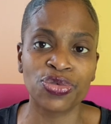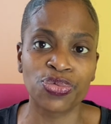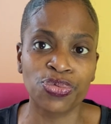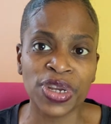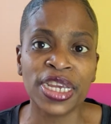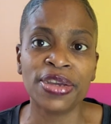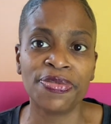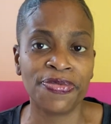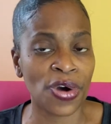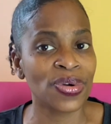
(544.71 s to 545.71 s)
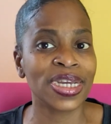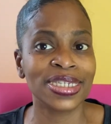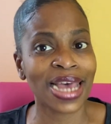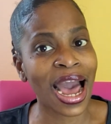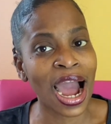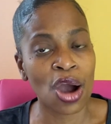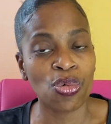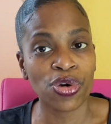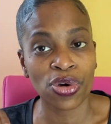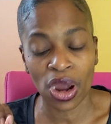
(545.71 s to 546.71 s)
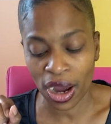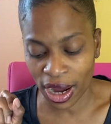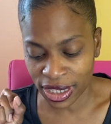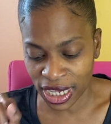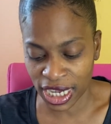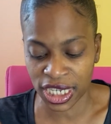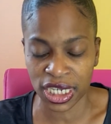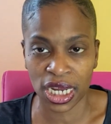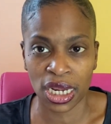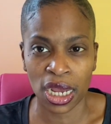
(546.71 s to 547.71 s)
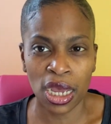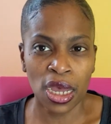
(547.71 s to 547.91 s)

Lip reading: to refocus our attention.